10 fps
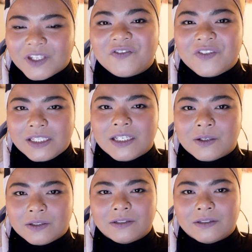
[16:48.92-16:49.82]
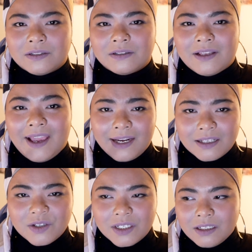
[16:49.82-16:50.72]
physical
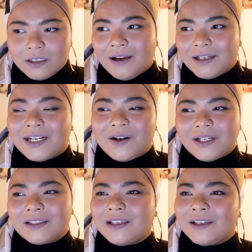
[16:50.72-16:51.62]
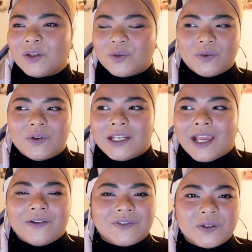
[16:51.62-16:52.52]
energy. Directing, you don't really
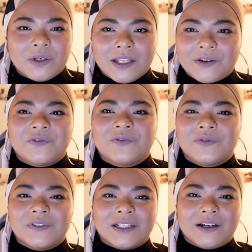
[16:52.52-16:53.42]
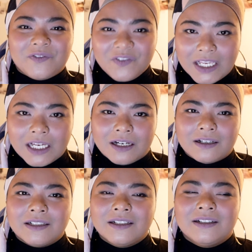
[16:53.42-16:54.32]
have to lift a finger.